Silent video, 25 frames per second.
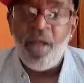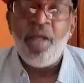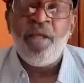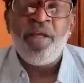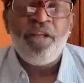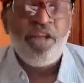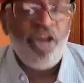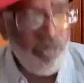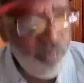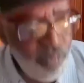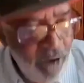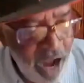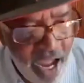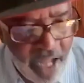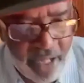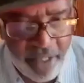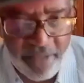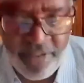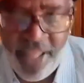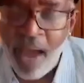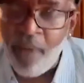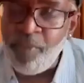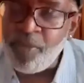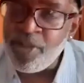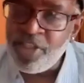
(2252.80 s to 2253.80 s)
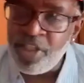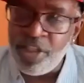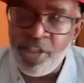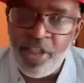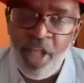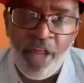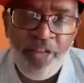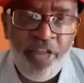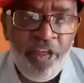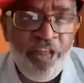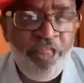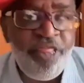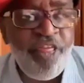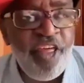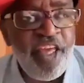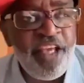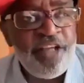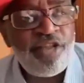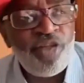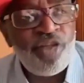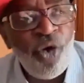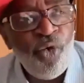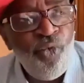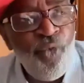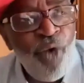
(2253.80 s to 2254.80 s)
Correct. That was another thing.
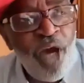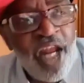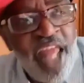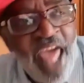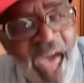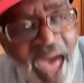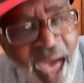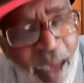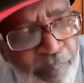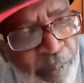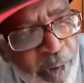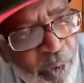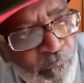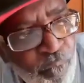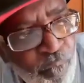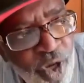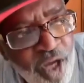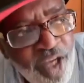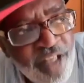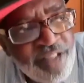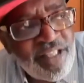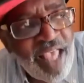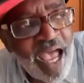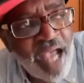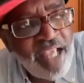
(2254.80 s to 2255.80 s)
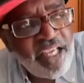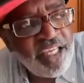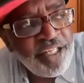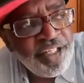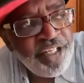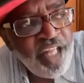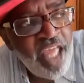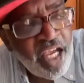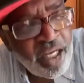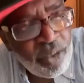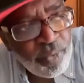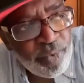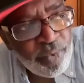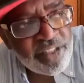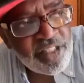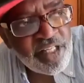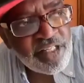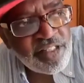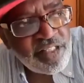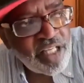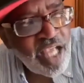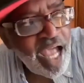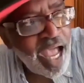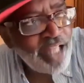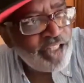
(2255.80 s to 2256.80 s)
So what happened was I connect with
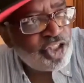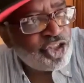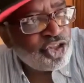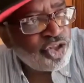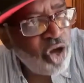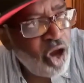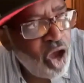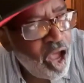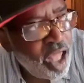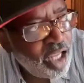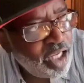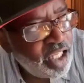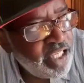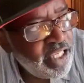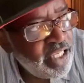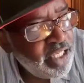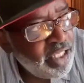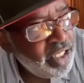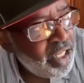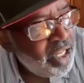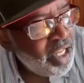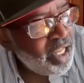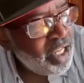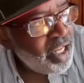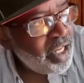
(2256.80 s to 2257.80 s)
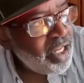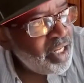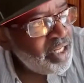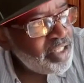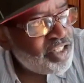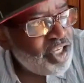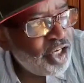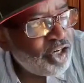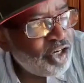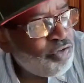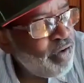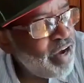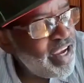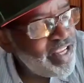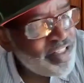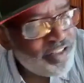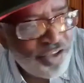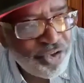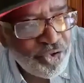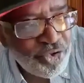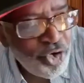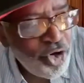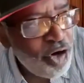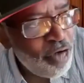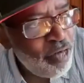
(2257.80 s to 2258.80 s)
this guy, Charlie. It's a great
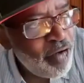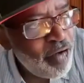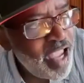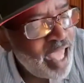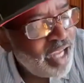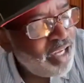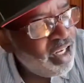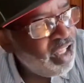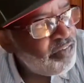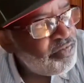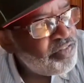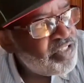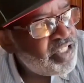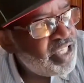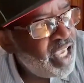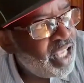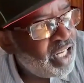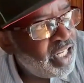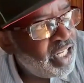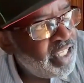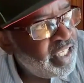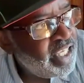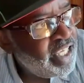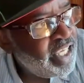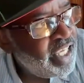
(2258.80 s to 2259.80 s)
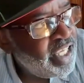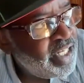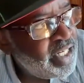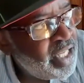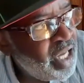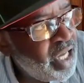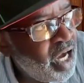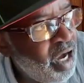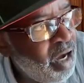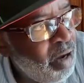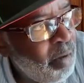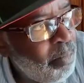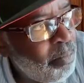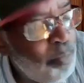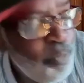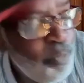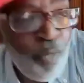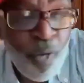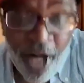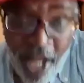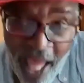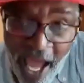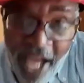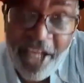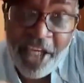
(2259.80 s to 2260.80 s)
story. I love telling it.
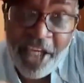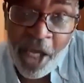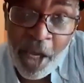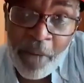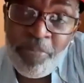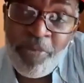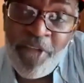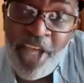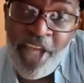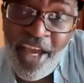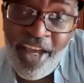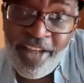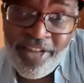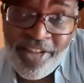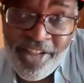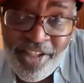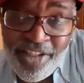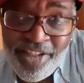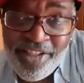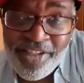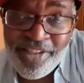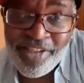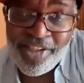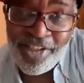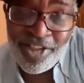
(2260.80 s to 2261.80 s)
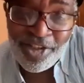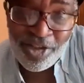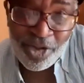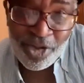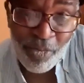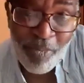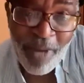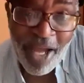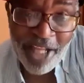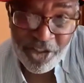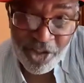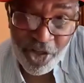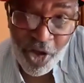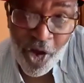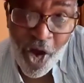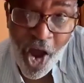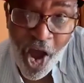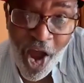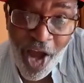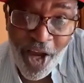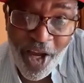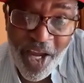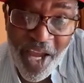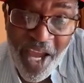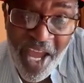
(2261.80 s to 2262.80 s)
When I come there to do my
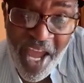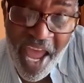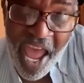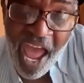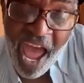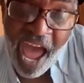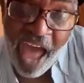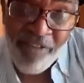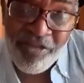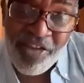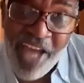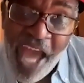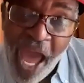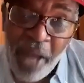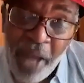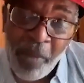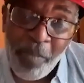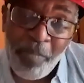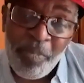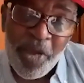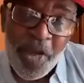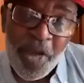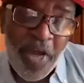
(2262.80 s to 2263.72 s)
talk, I've got to,